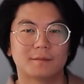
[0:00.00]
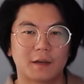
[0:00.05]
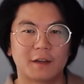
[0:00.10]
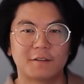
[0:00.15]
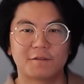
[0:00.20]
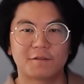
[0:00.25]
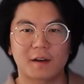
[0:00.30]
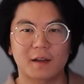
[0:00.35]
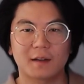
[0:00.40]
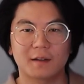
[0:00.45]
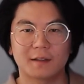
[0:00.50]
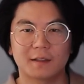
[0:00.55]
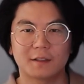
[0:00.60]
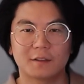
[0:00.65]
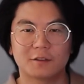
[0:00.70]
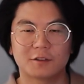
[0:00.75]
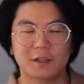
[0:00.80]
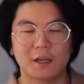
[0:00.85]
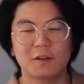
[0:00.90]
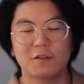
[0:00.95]
And
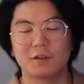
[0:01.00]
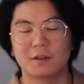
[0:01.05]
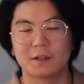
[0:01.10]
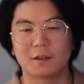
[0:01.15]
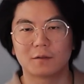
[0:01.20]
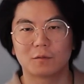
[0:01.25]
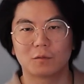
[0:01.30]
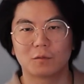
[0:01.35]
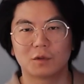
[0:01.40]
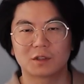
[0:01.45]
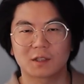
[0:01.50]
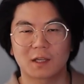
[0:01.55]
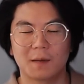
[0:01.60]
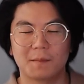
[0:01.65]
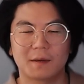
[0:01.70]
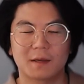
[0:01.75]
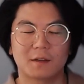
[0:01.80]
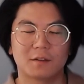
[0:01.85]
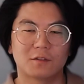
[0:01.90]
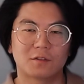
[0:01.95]
finally, JUnit, which can
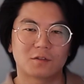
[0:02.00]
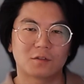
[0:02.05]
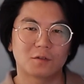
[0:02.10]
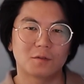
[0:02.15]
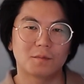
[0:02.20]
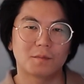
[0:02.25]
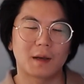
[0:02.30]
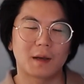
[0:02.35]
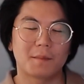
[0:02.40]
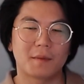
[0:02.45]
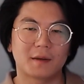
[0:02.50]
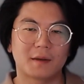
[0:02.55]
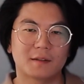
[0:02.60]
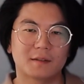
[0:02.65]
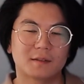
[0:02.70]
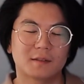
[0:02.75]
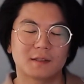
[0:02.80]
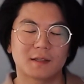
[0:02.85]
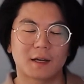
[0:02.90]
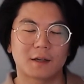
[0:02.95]
be consumed by many
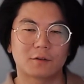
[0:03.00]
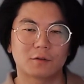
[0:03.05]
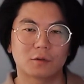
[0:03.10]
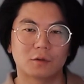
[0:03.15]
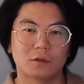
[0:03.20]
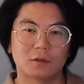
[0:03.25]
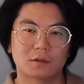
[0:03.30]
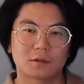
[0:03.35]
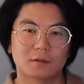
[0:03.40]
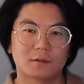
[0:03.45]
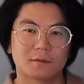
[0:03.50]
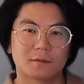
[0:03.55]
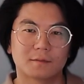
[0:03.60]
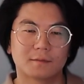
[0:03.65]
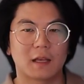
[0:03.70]
CI tools.